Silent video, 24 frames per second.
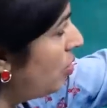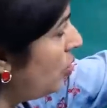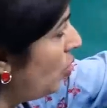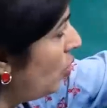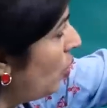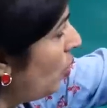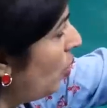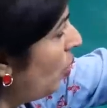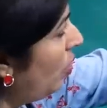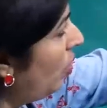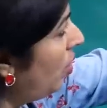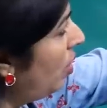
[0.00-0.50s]

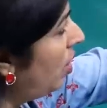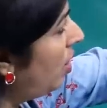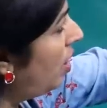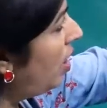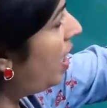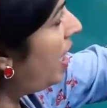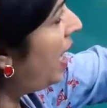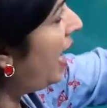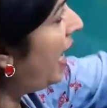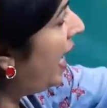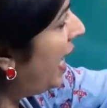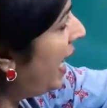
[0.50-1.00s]
No.
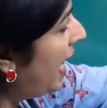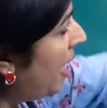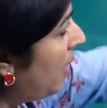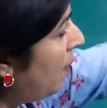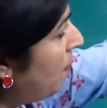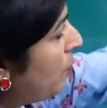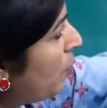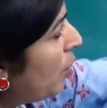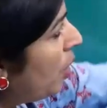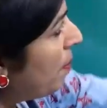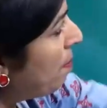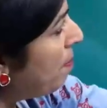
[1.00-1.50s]

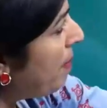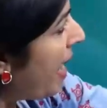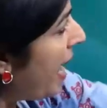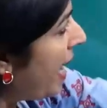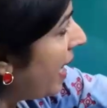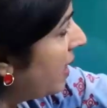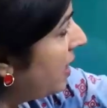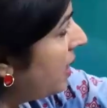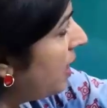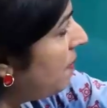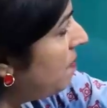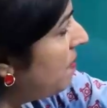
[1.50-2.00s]
Helped or
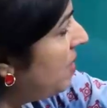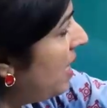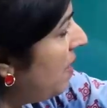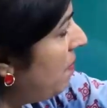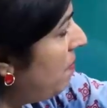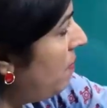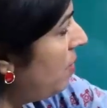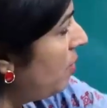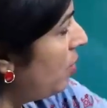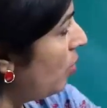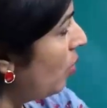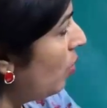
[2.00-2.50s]
backed up
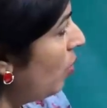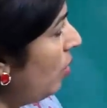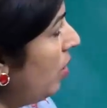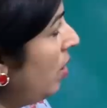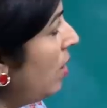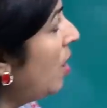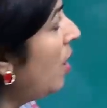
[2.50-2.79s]
them? No.